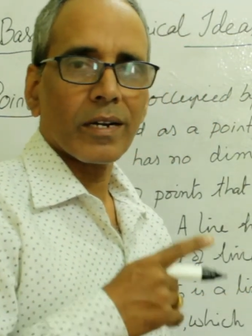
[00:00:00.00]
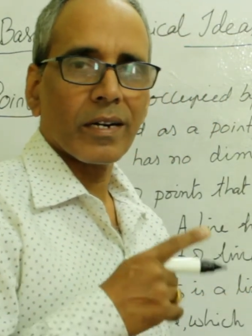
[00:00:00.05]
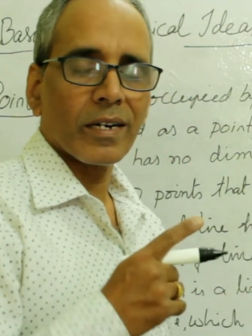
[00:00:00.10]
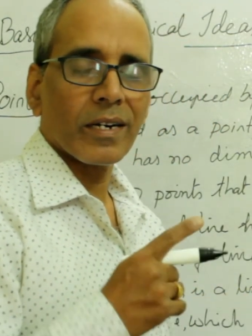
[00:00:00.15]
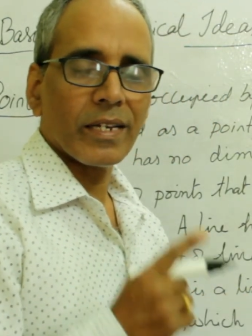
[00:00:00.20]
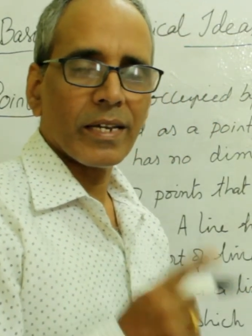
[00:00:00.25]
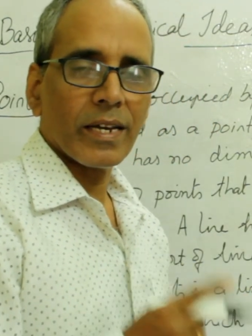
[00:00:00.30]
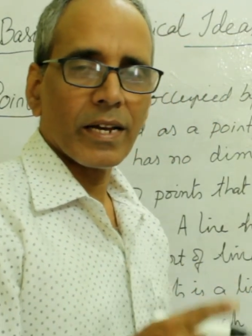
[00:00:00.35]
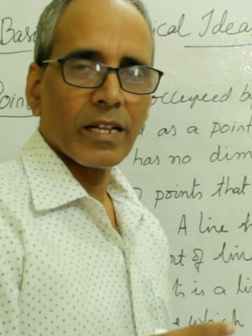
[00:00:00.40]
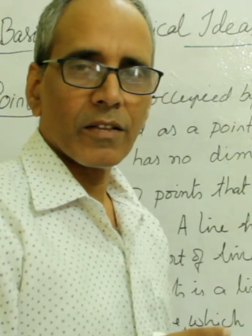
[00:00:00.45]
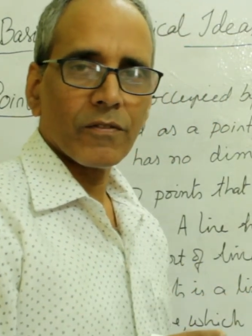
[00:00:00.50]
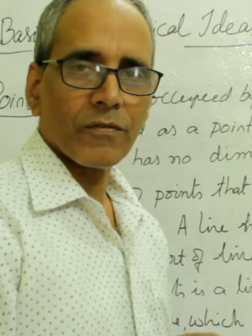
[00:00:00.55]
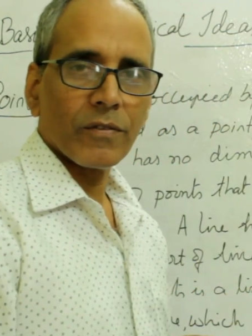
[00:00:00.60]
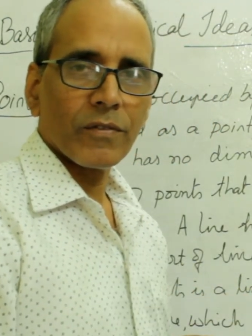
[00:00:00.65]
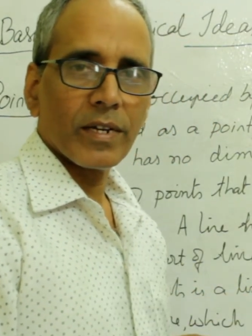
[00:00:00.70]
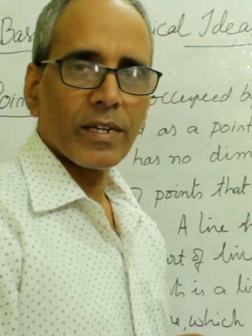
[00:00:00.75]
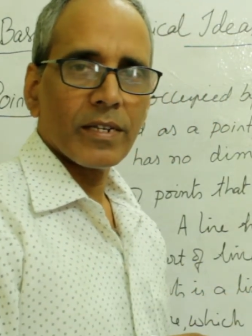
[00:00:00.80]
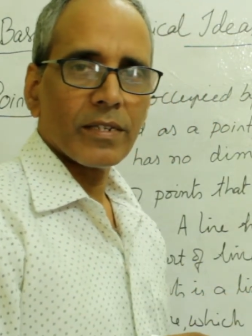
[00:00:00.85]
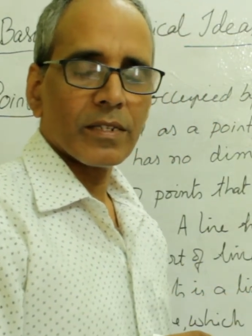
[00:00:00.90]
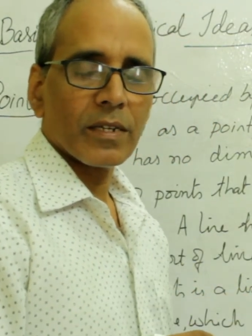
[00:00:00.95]

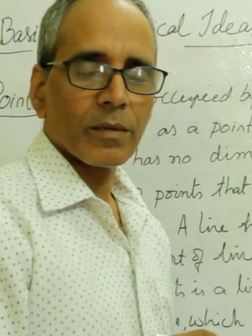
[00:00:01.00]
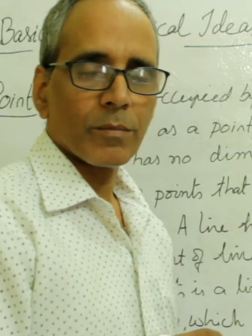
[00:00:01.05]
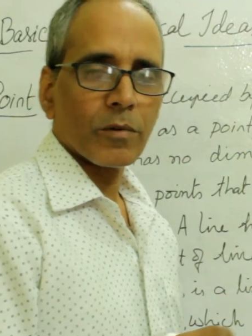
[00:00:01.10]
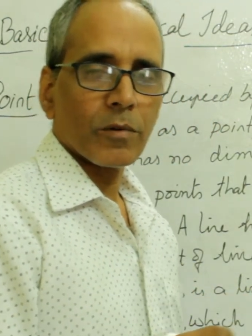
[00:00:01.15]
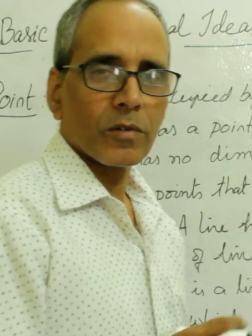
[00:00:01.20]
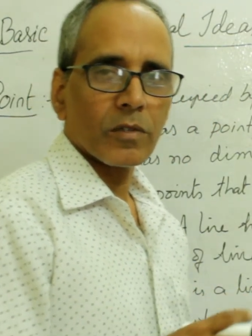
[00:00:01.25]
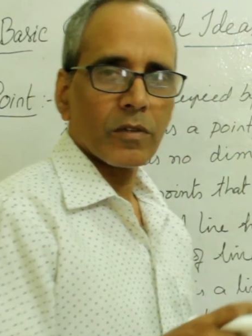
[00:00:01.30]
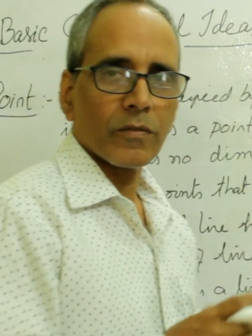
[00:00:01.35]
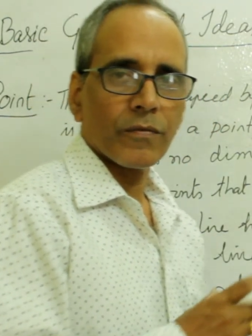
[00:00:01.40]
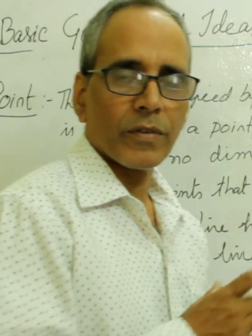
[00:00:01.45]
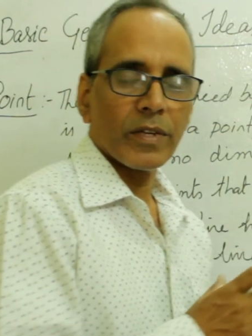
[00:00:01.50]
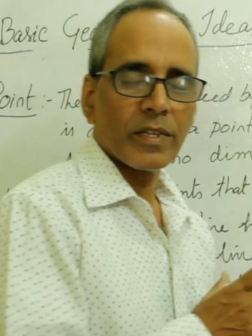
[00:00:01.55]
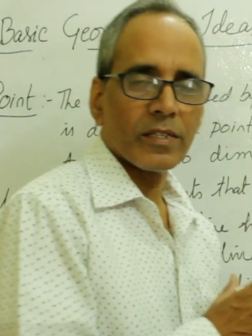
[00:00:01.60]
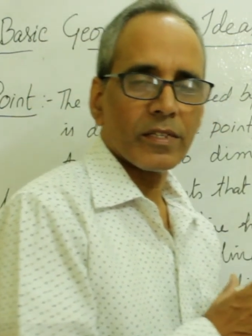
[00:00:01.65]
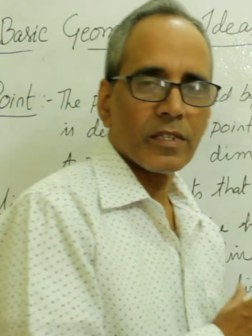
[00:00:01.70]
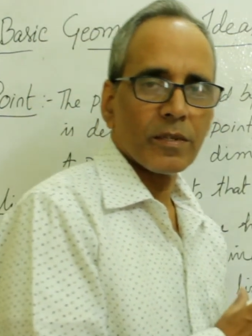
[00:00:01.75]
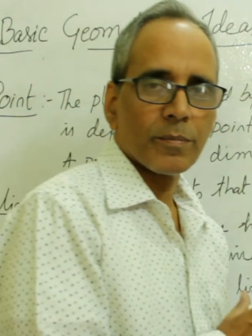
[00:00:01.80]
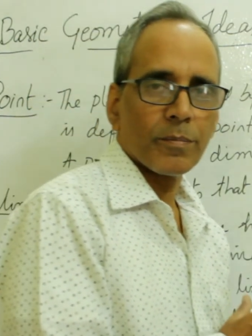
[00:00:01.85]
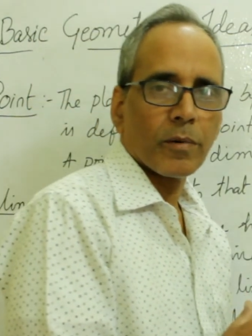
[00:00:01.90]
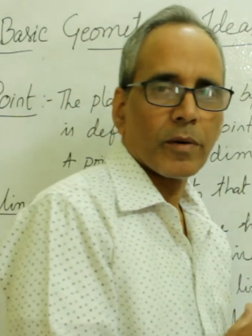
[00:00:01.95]
clarifies about the
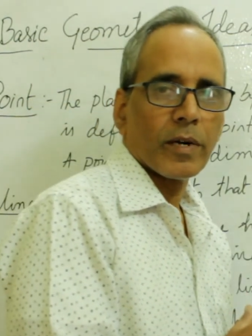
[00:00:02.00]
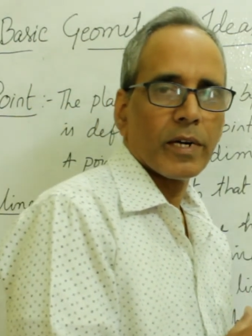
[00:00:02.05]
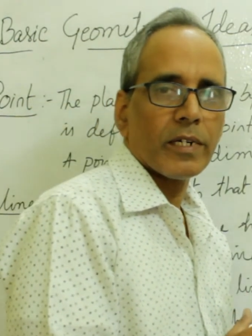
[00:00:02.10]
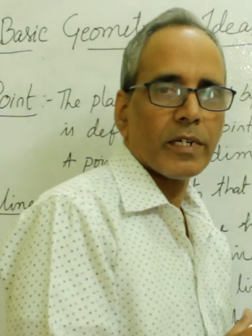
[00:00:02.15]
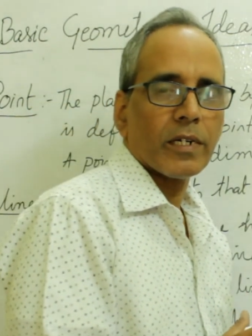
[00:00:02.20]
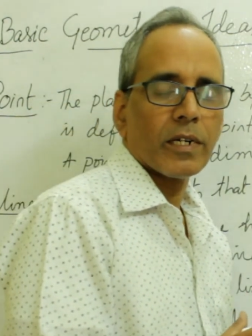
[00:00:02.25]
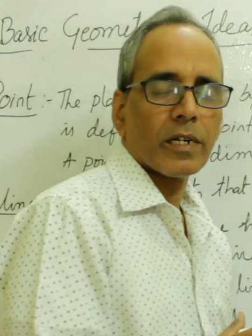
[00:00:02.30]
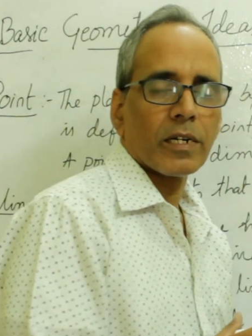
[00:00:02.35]
fixed point